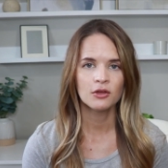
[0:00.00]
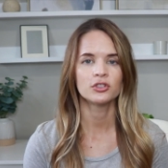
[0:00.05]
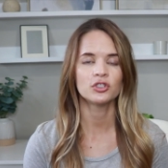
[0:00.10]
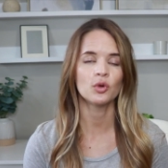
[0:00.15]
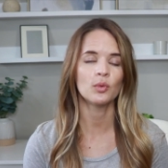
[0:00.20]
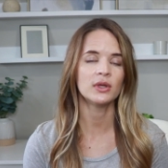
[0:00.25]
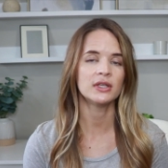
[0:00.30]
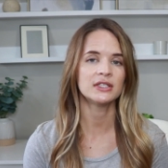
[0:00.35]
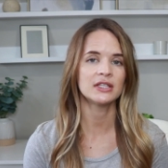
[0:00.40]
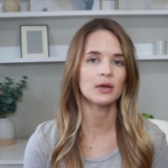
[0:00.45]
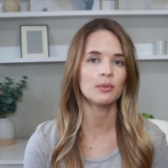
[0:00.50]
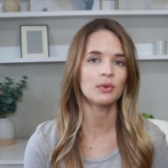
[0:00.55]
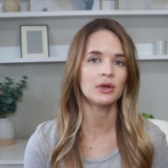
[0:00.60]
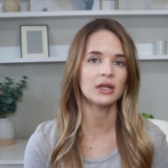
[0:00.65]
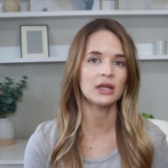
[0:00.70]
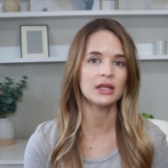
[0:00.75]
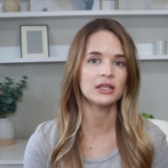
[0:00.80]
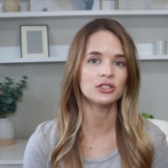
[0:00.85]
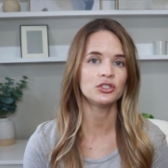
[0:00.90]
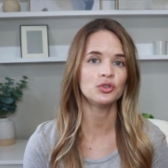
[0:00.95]
So when
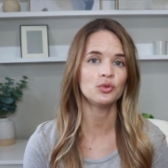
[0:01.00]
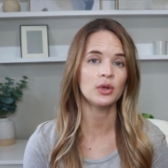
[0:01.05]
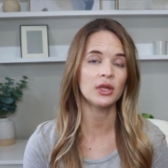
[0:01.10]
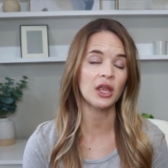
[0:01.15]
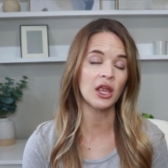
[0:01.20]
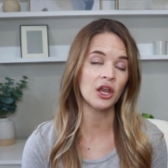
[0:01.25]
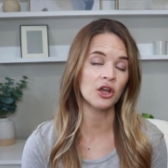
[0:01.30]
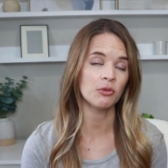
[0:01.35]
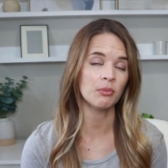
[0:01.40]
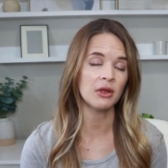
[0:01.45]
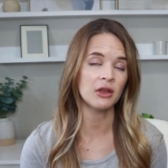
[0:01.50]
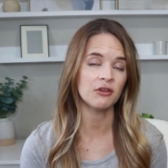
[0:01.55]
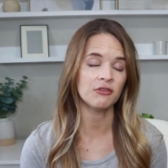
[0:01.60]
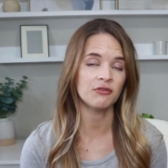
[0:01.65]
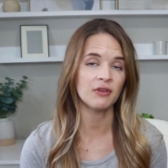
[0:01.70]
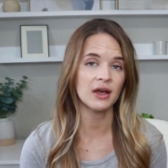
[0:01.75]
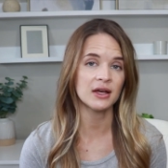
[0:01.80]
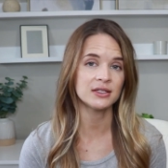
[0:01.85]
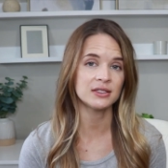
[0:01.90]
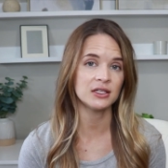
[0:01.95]
someone is doing intermittent
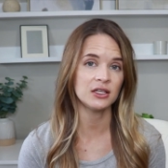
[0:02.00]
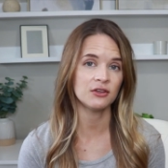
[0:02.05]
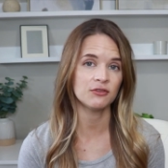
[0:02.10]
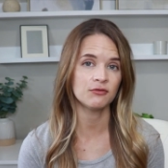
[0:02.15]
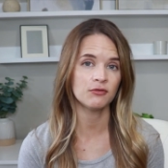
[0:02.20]
fasting